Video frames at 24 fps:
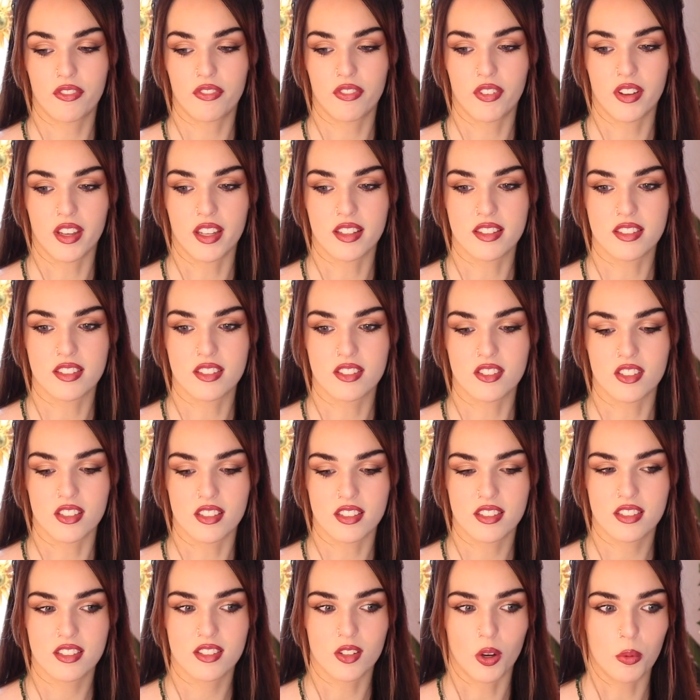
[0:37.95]
It's just
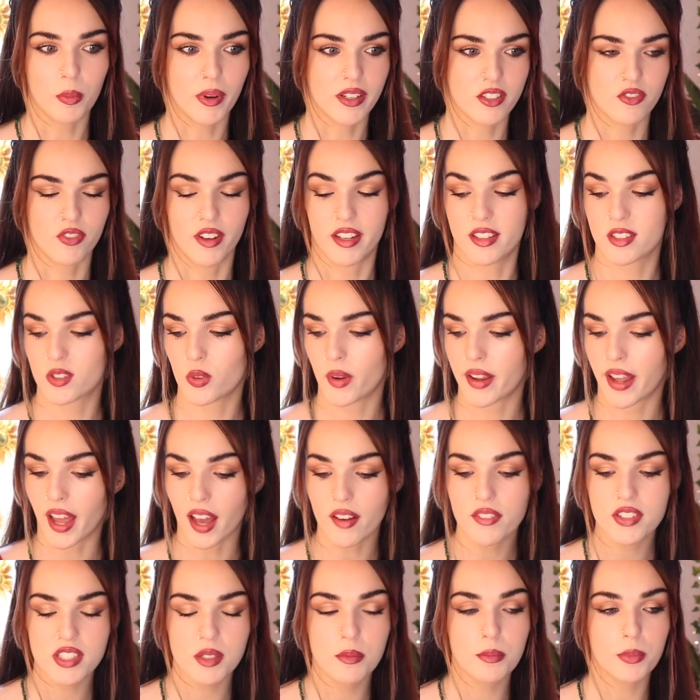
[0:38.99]
so much fun. So I have
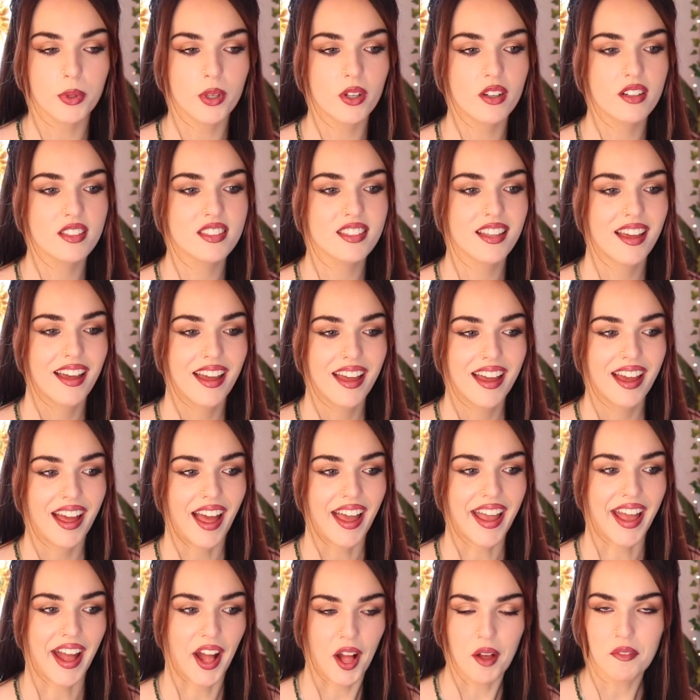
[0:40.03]
some books, I
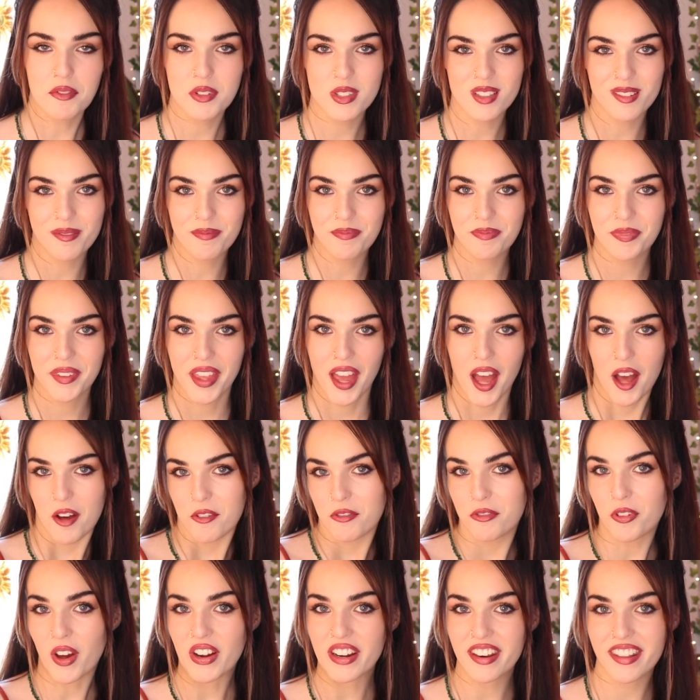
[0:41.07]
have some
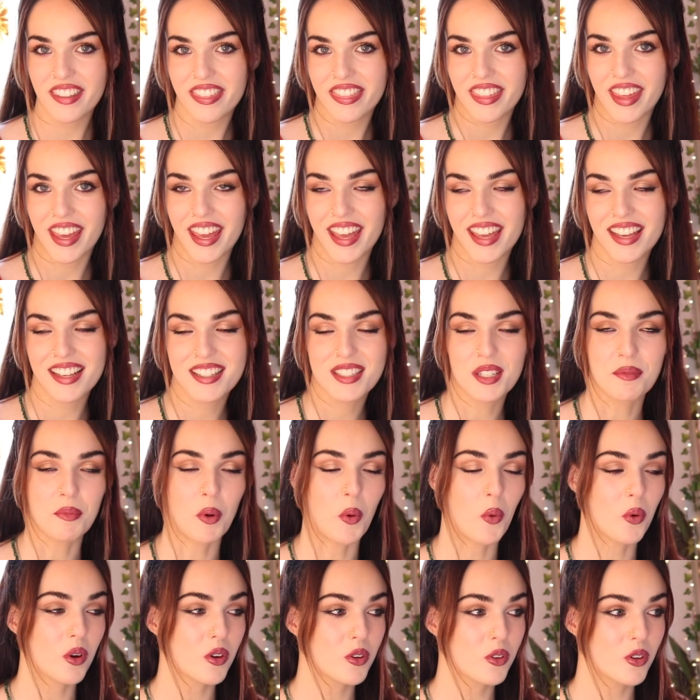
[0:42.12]
fun things, some
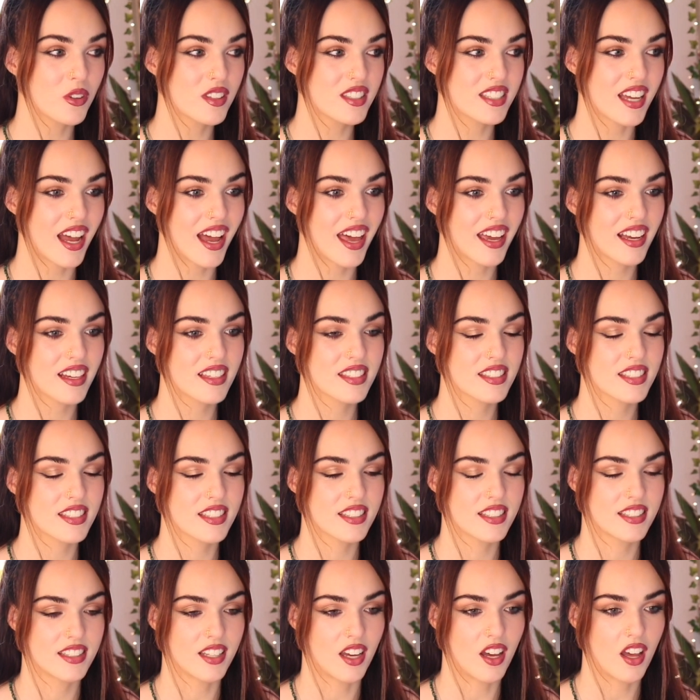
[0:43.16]
oracle decks,
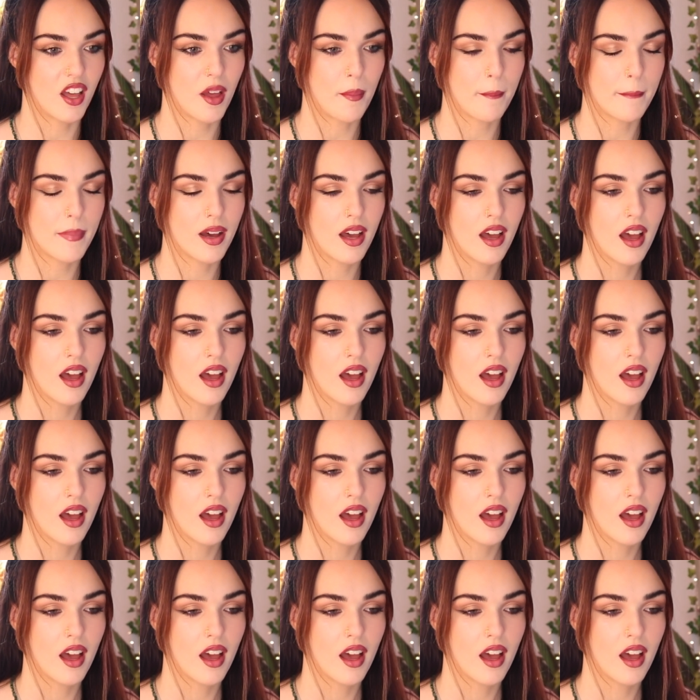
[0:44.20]
some